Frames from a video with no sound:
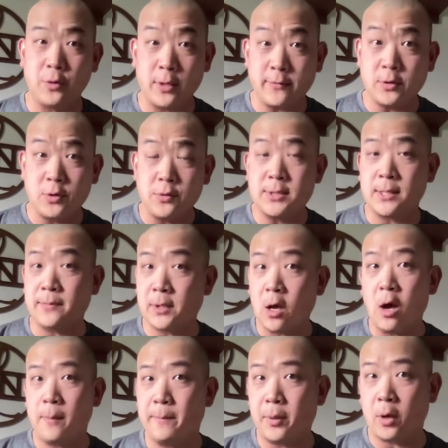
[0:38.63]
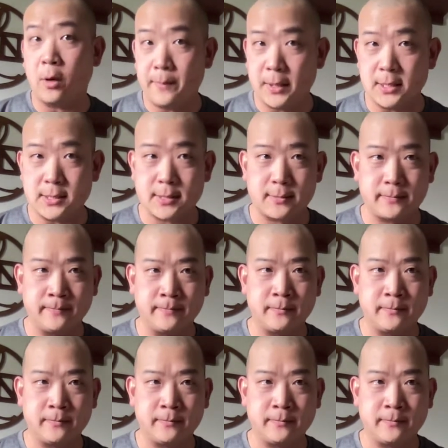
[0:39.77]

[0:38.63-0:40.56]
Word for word: You have to do something on purpose.